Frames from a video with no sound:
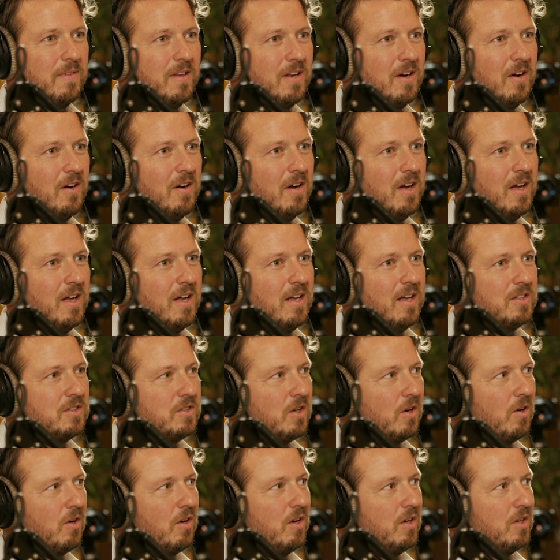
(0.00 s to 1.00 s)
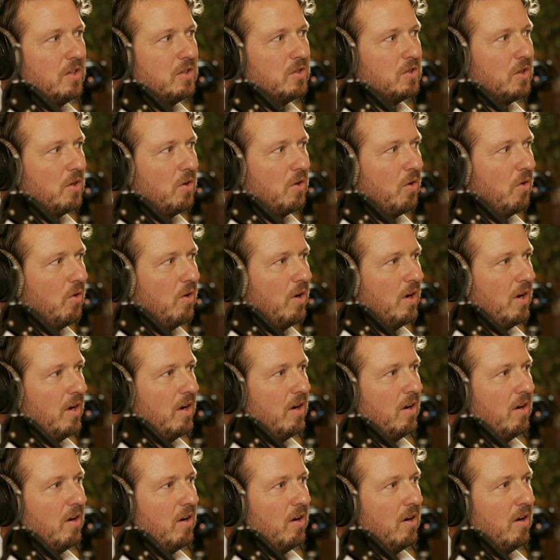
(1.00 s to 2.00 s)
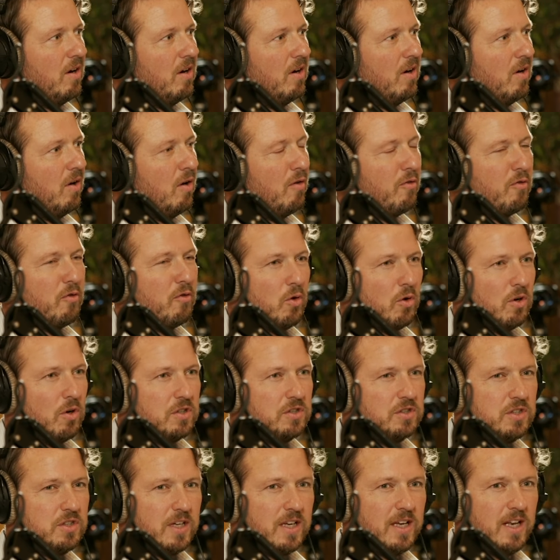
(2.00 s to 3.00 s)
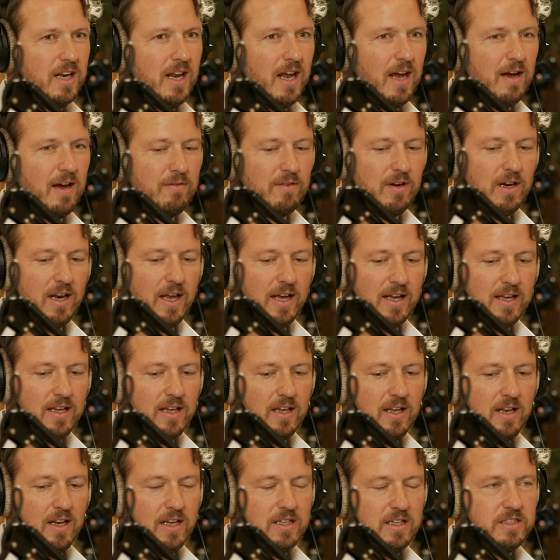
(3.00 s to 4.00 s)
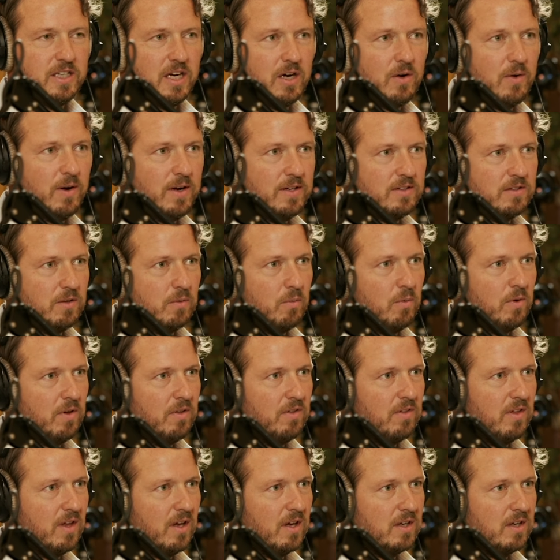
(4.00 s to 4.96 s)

You know, so so of course she can have a like an accelerator with